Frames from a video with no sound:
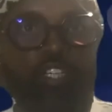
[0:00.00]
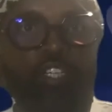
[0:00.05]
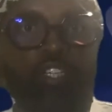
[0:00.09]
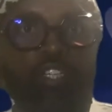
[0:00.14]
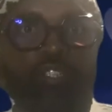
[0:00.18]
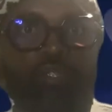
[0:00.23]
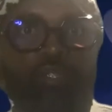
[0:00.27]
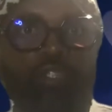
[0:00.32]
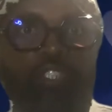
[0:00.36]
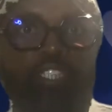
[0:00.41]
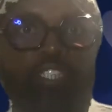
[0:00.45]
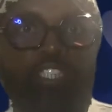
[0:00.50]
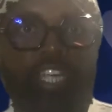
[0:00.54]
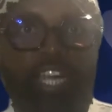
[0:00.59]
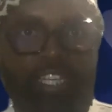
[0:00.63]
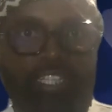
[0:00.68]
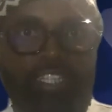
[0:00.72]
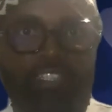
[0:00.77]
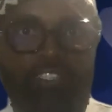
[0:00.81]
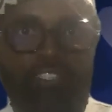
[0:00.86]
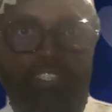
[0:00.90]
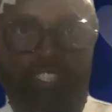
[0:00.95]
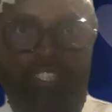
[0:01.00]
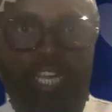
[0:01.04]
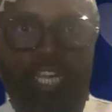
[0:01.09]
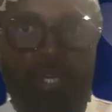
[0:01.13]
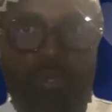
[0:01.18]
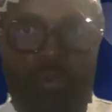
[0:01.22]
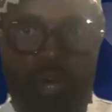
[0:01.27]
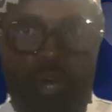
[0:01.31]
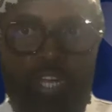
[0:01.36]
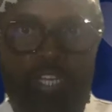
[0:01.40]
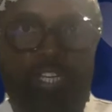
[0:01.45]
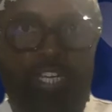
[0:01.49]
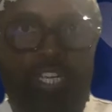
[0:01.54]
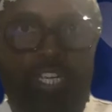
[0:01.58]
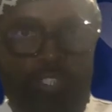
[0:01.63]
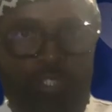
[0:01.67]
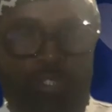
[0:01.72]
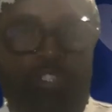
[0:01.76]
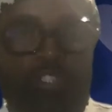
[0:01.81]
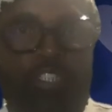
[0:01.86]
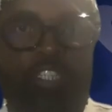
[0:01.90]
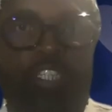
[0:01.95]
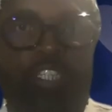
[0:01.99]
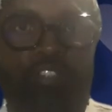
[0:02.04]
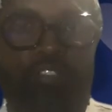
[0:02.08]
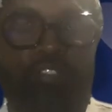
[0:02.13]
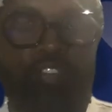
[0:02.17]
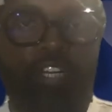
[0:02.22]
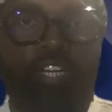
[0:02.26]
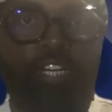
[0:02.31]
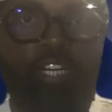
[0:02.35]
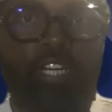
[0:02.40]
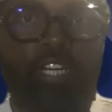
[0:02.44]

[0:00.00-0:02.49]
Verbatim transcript: to start day one at Unilever,